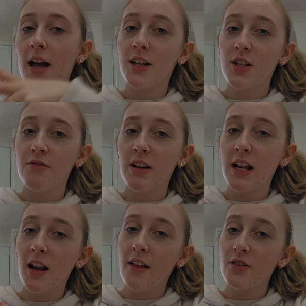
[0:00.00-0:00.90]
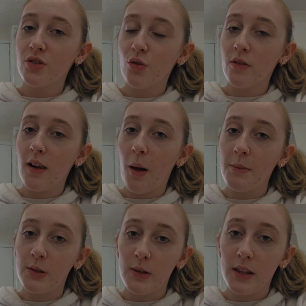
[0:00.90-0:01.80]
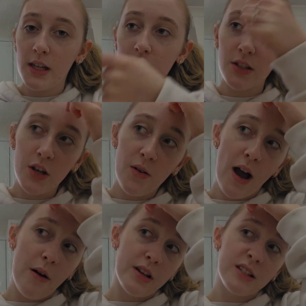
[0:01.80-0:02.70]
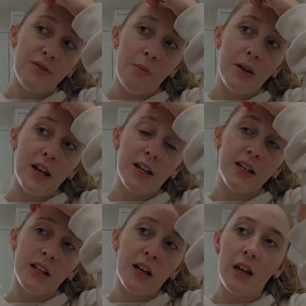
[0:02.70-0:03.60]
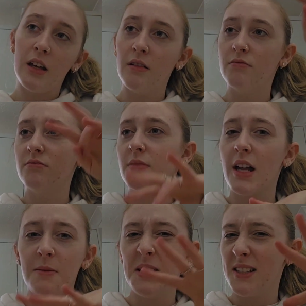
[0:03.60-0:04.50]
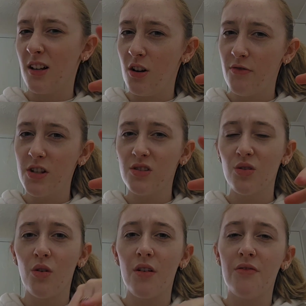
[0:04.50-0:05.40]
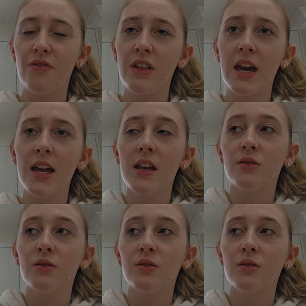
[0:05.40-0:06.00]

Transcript: actually really like the storyline between these two, how it's from like a enemies to lovers sort of thing.